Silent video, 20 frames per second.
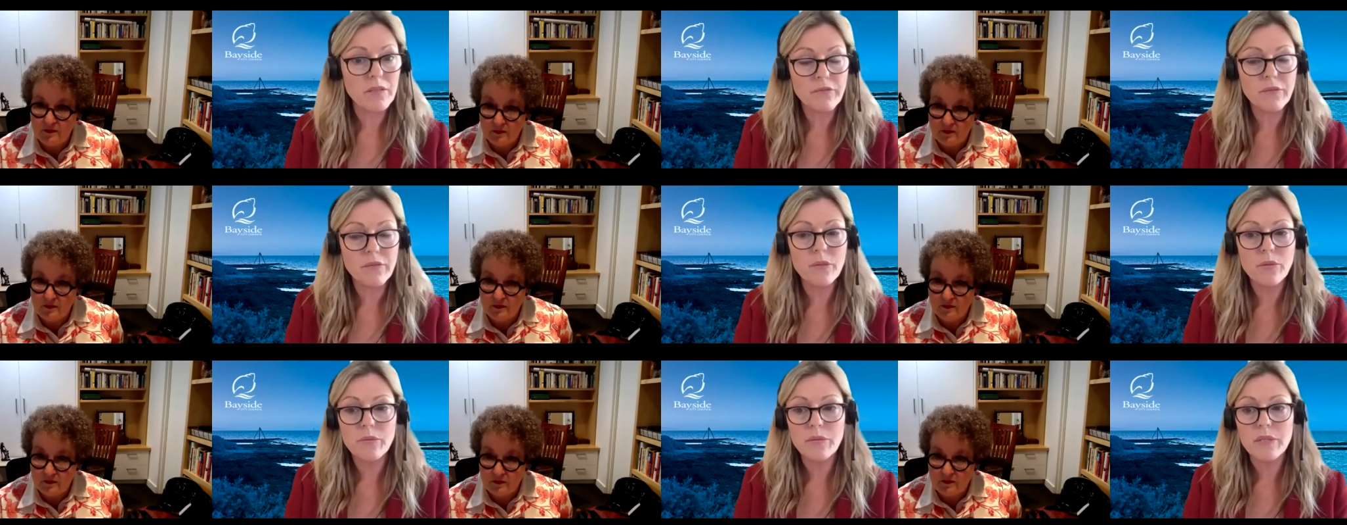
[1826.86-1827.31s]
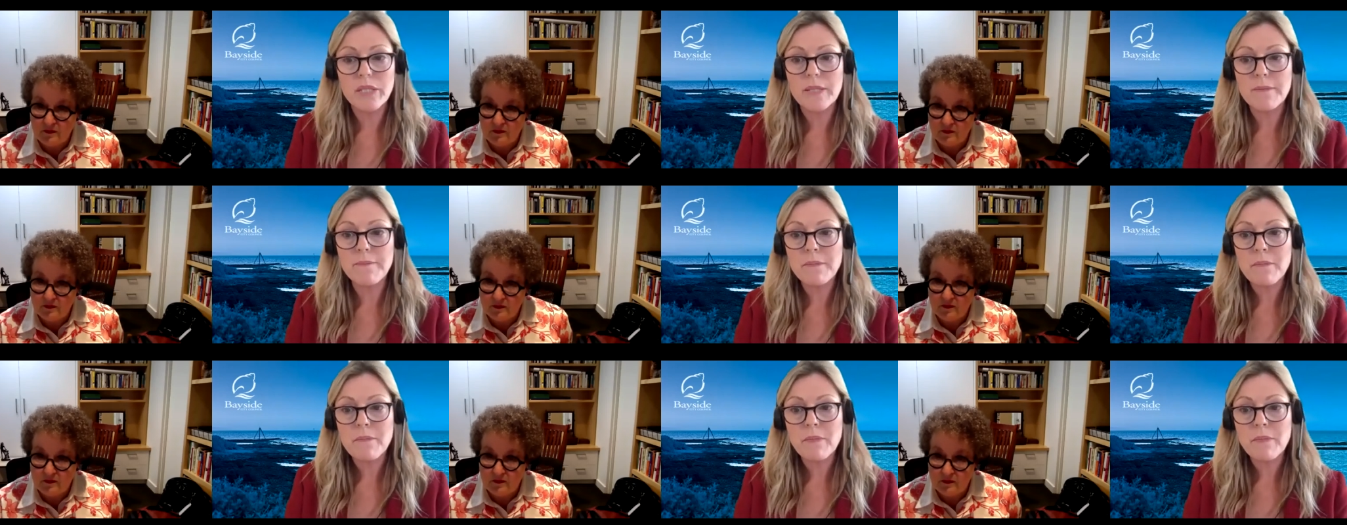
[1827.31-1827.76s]
Speaker 1: forward.
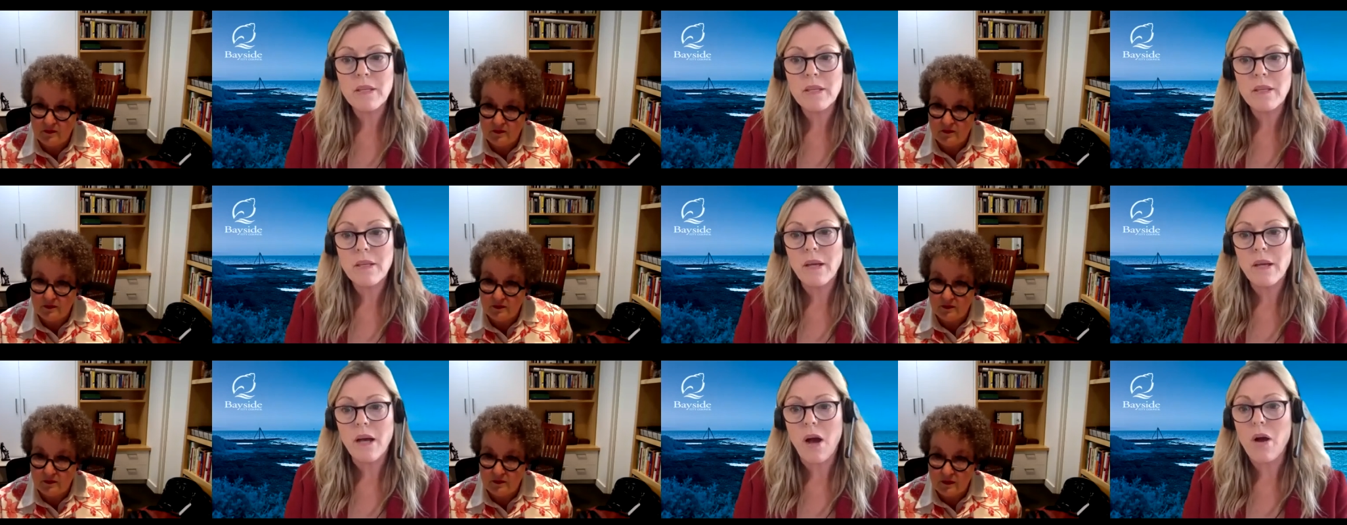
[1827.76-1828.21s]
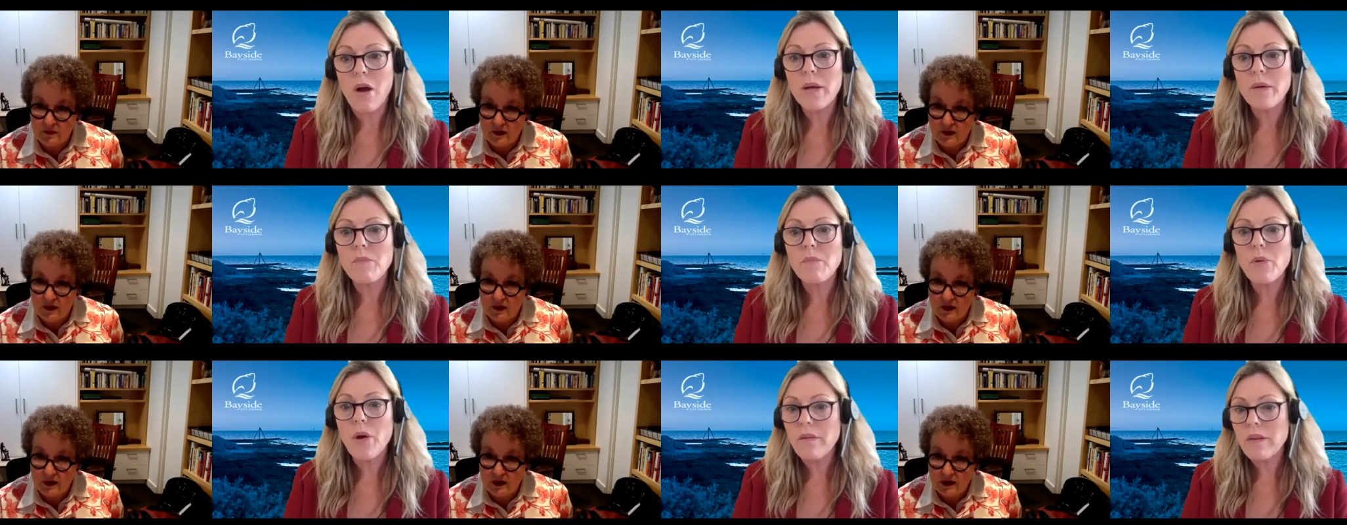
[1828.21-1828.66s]
I
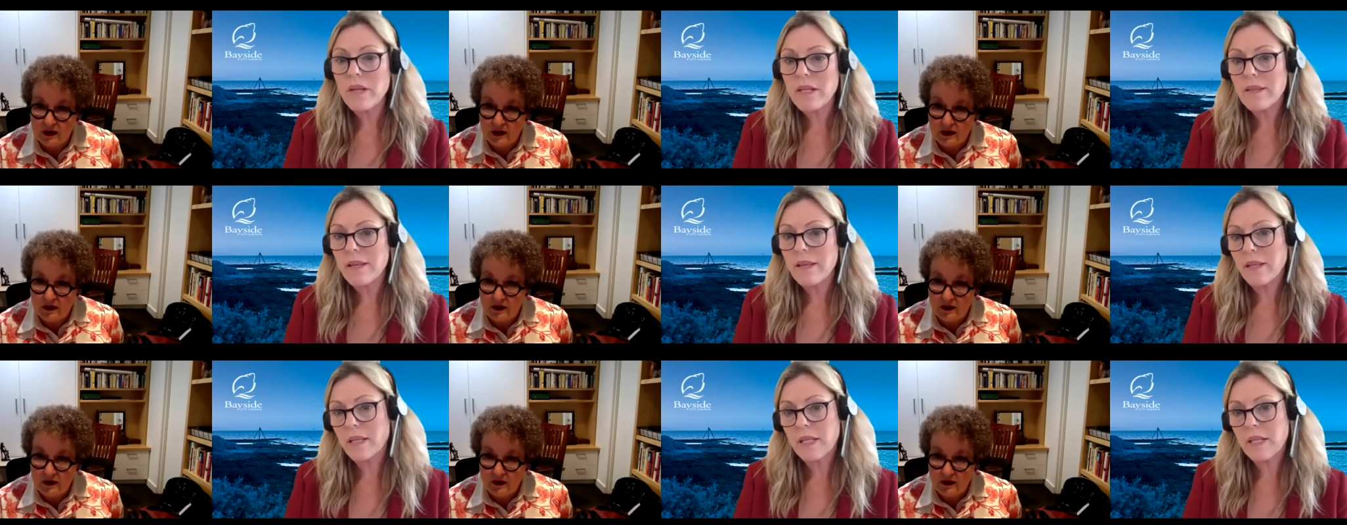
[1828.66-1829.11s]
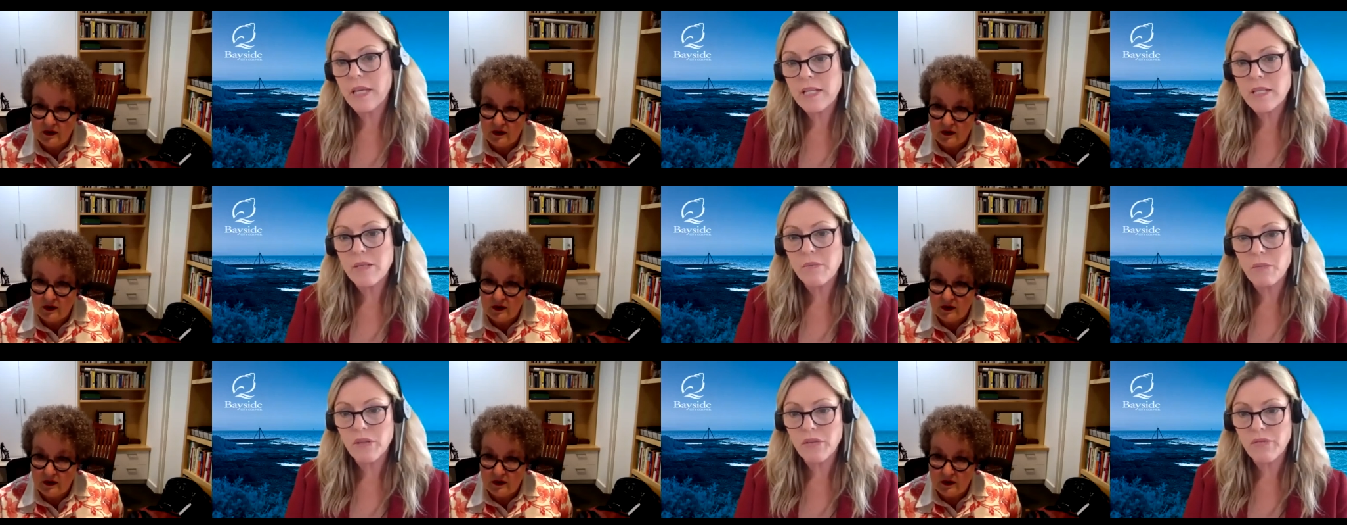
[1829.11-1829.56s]
am worried that
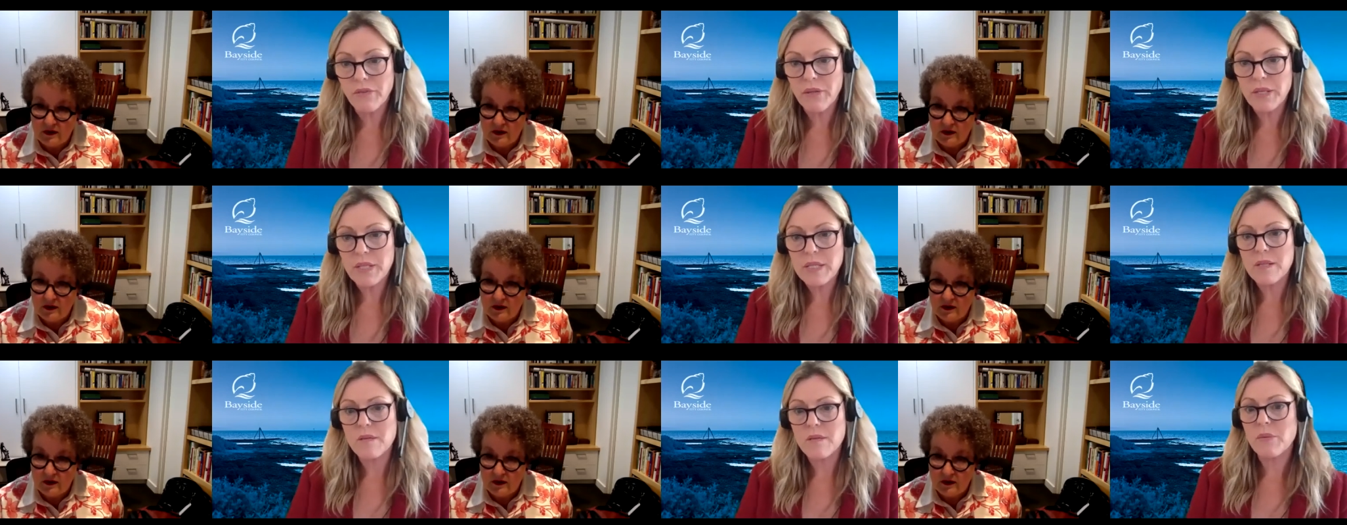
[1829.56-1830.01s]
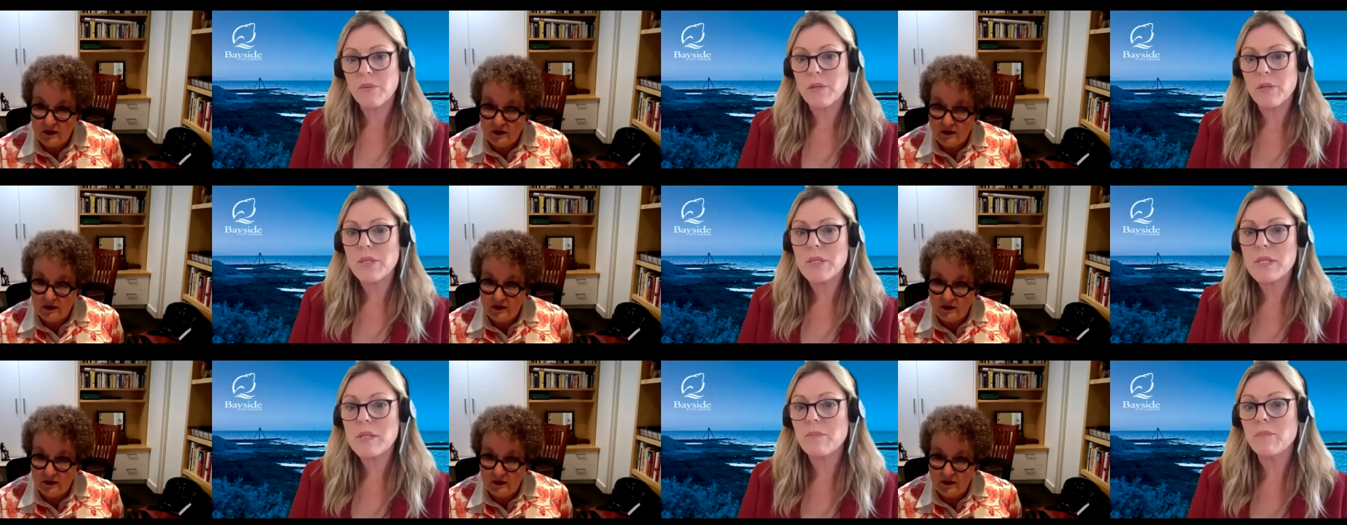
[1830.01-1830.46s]
connecting with friends in
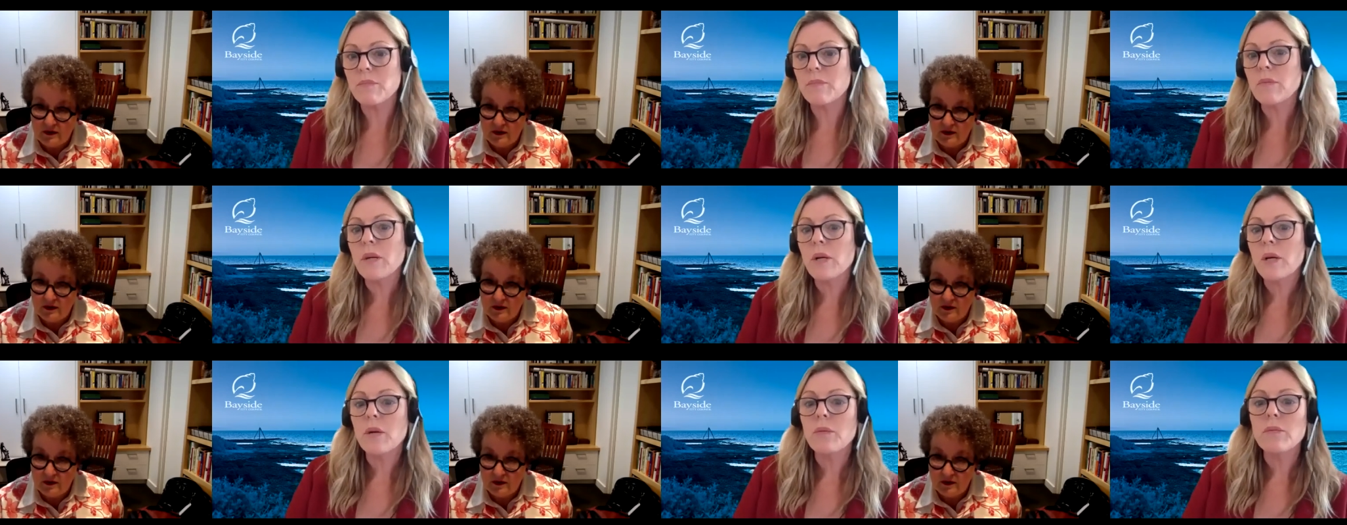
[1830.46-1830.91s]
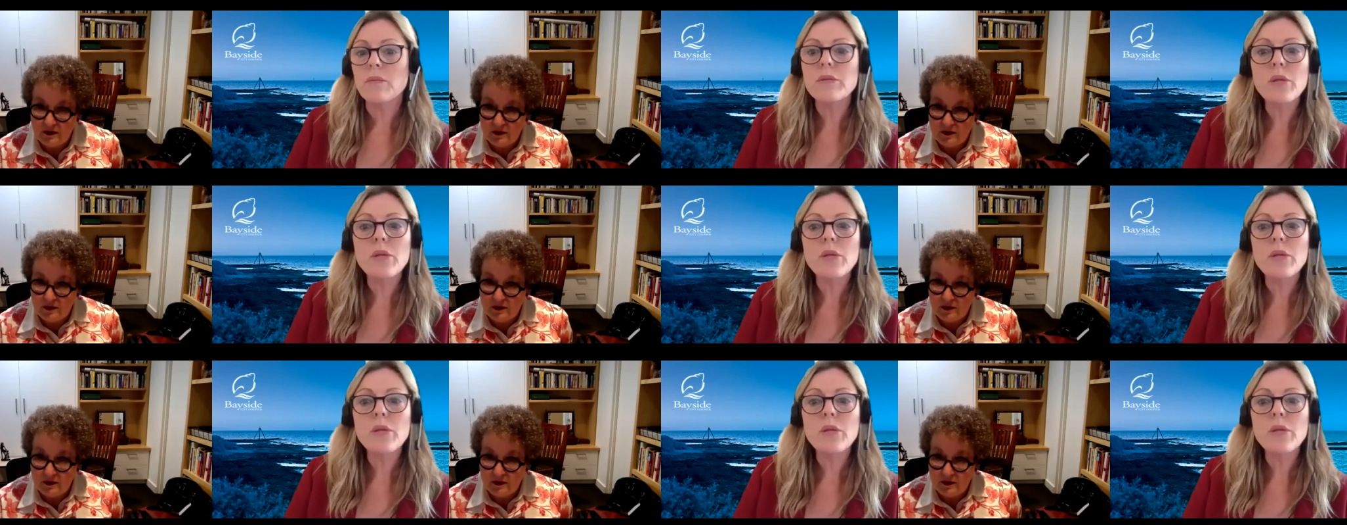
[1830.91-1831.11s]
person will